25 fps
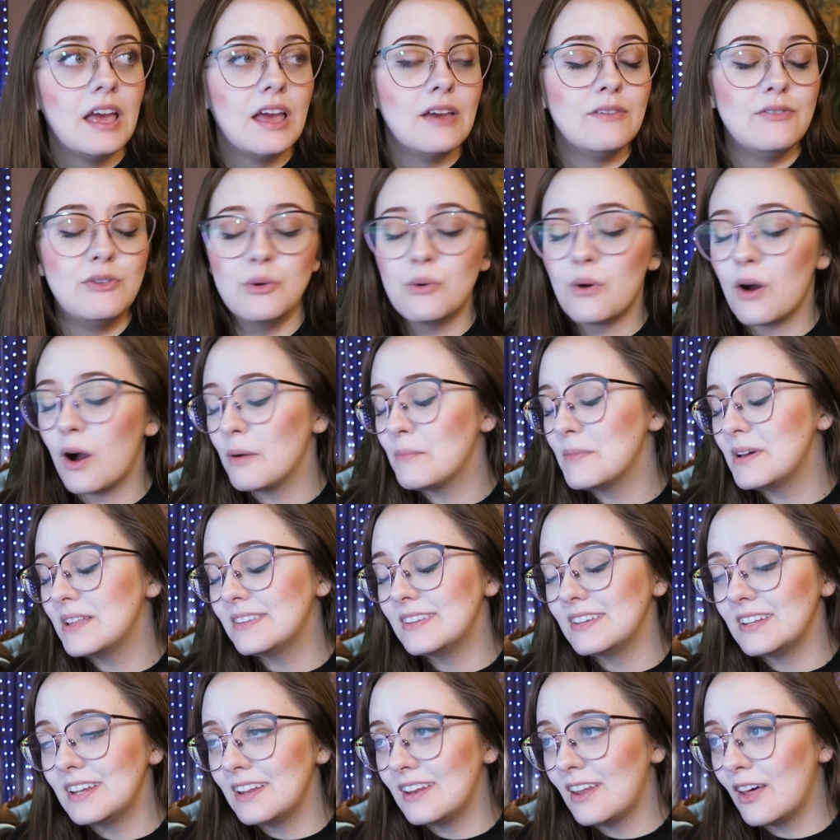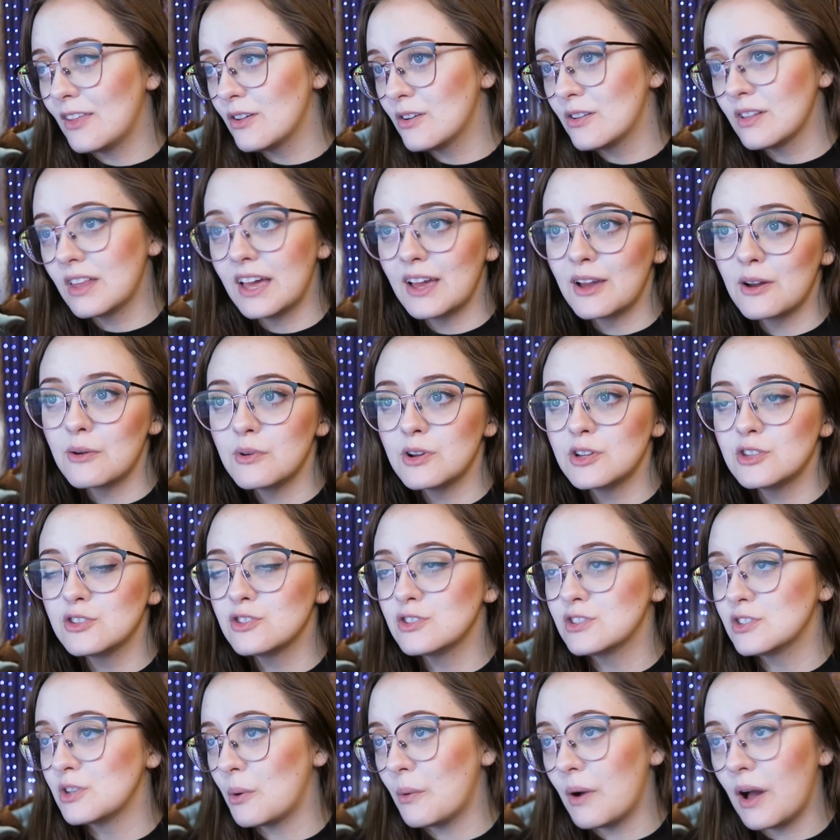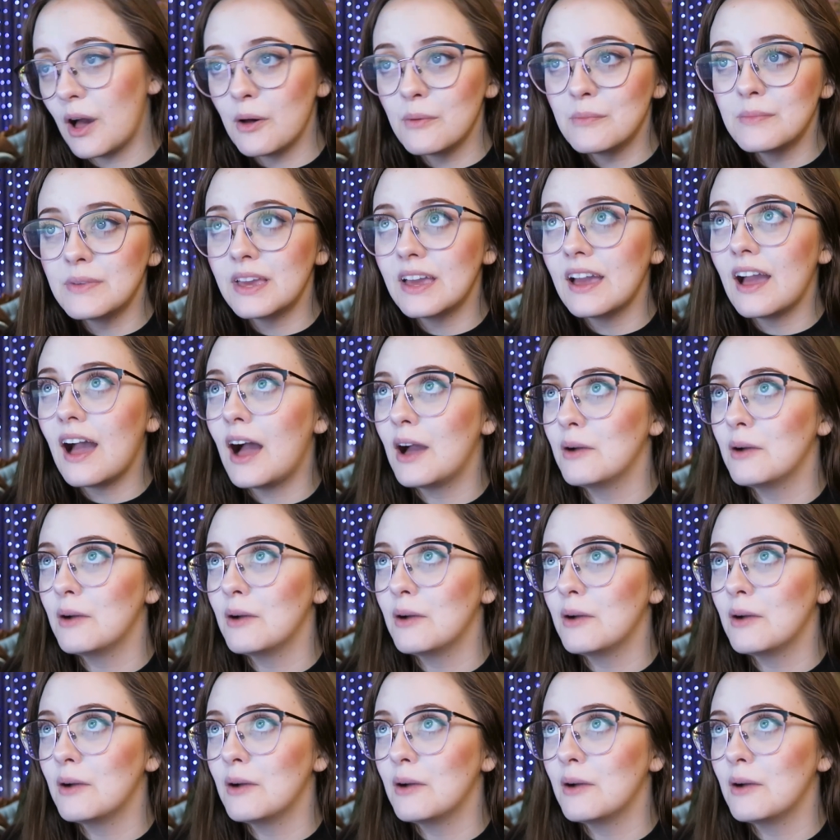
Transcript: If you comment in another language, so help me,